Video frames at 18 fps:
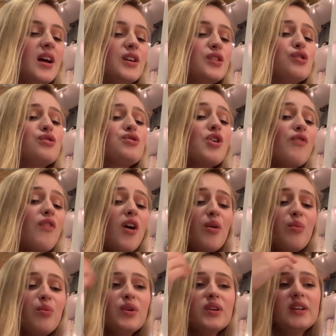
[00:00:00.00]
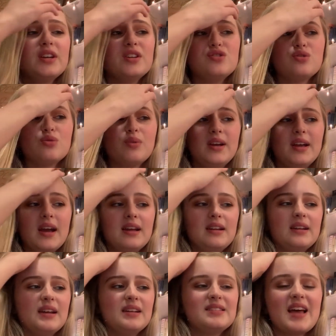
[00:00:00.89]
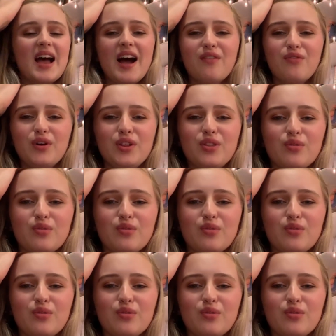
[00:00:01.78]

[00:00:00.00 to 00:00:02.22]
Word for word: So far I'm really enjoying it. It's halfway